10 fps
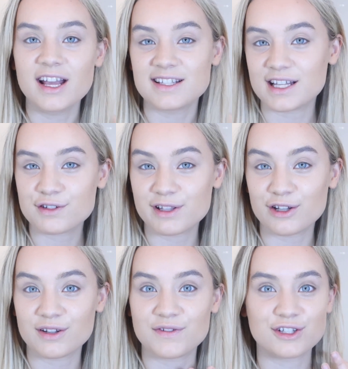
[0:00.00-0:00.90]
So that's really
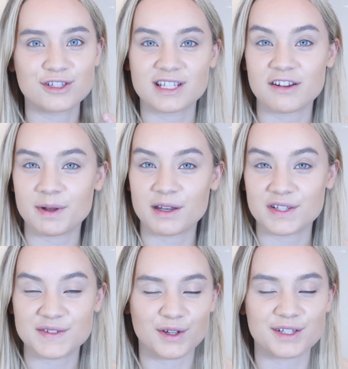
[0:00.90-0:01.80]
good if it does have
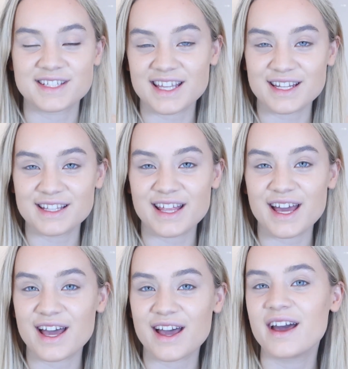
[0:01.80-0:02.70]
benefits for your skin in
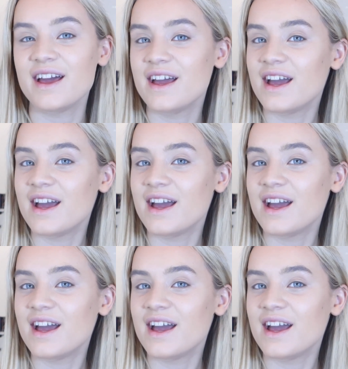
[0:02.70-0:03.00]
there.